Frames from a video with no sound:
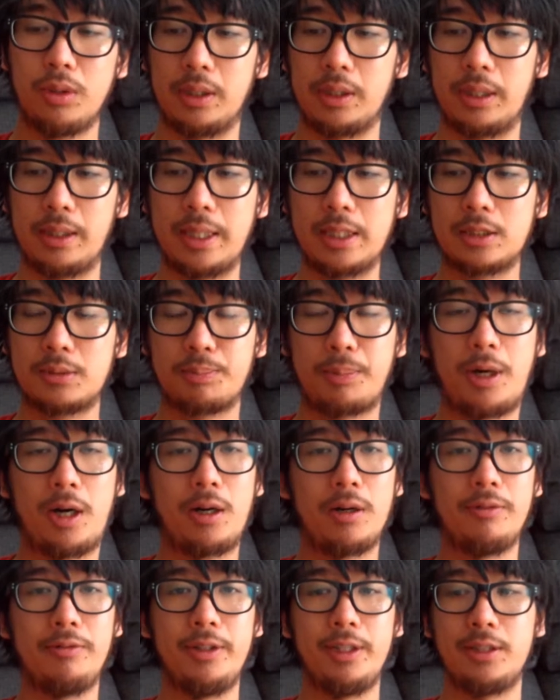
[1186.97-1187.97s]
Like, I guess
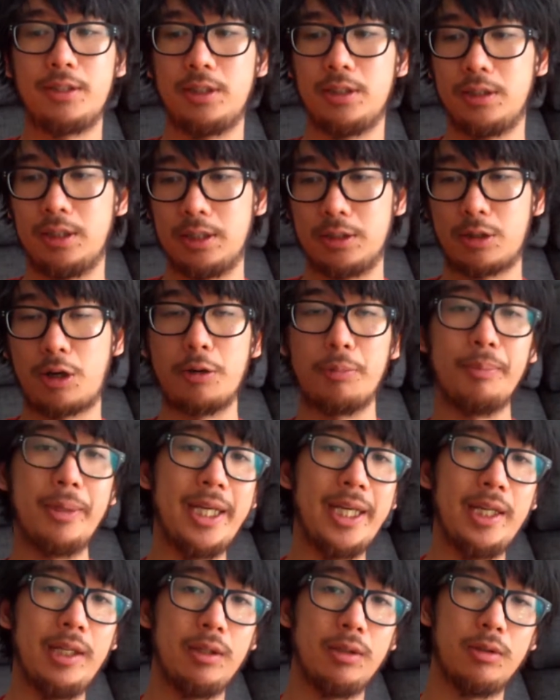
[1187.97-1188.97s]
part of this is on
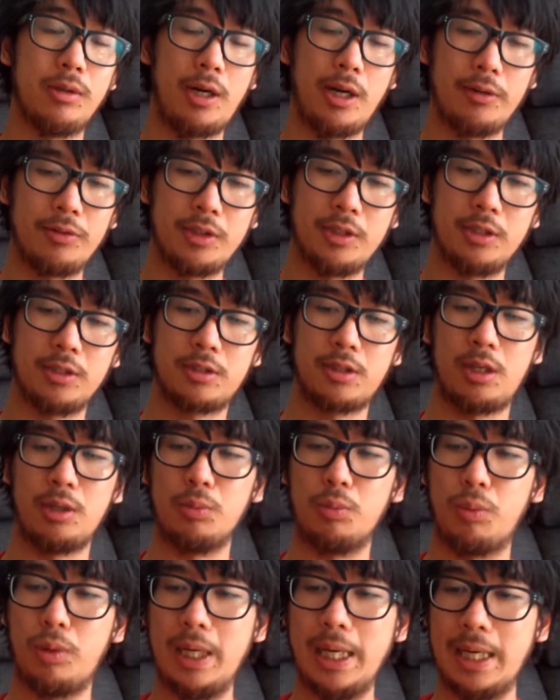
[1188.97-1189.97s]
me. You know, I have to
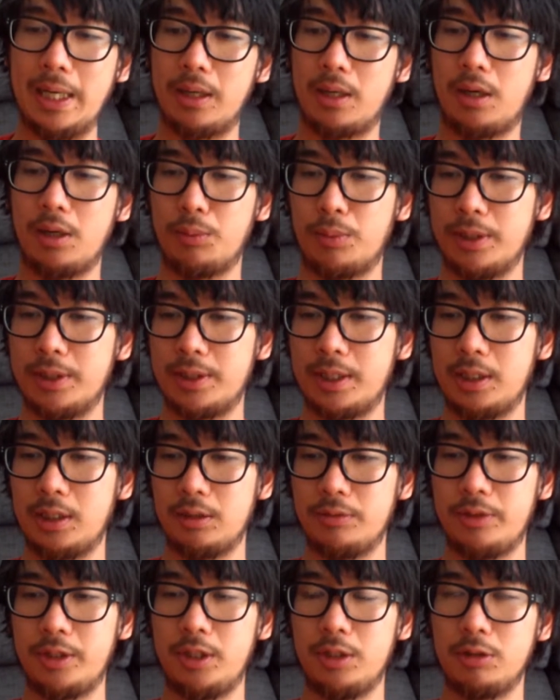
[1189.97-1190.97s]
decide where I want to take
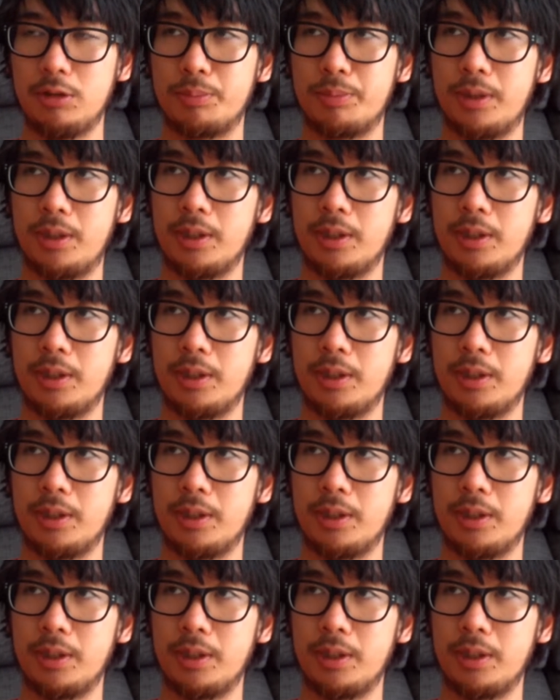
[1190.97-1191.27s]
these videos.